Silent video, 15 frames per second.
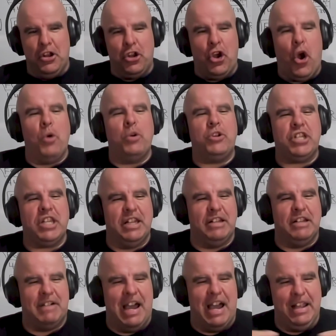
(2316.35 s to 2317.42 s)
coaching
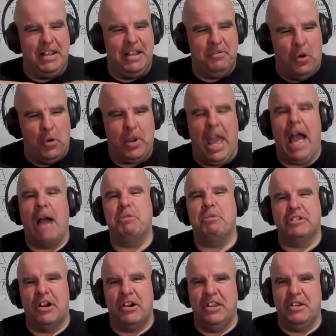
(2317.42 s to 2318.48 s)
like
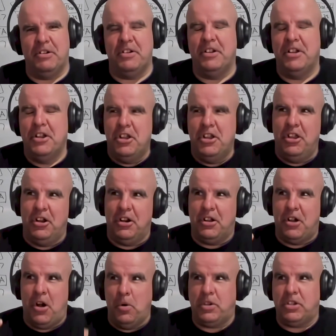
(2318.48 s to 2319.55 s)
vocabulary, your
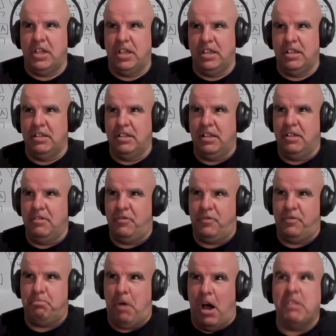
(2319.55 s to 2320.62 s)
coaching
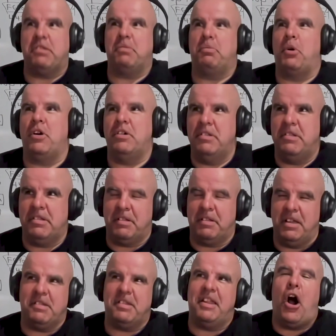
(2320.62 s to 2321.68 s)
buzzwords,
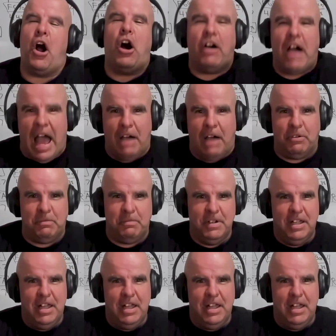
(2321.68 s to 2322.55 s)
because they all have them.